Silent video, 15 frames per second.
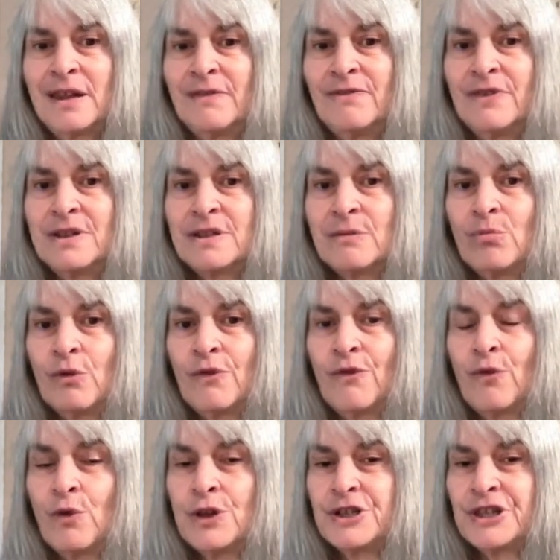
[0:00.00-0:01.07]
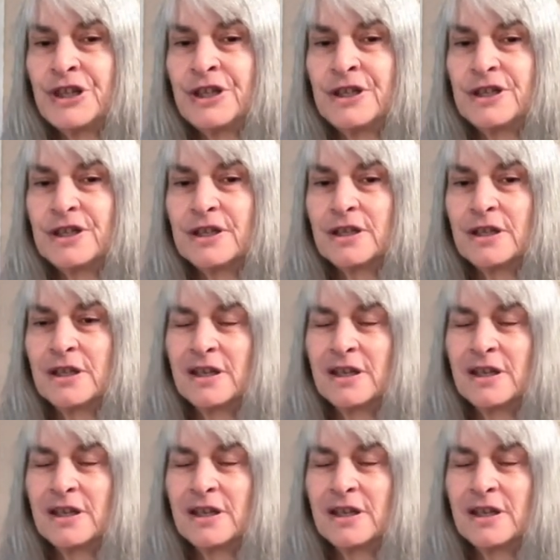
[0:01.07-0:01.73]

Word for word: invisible forces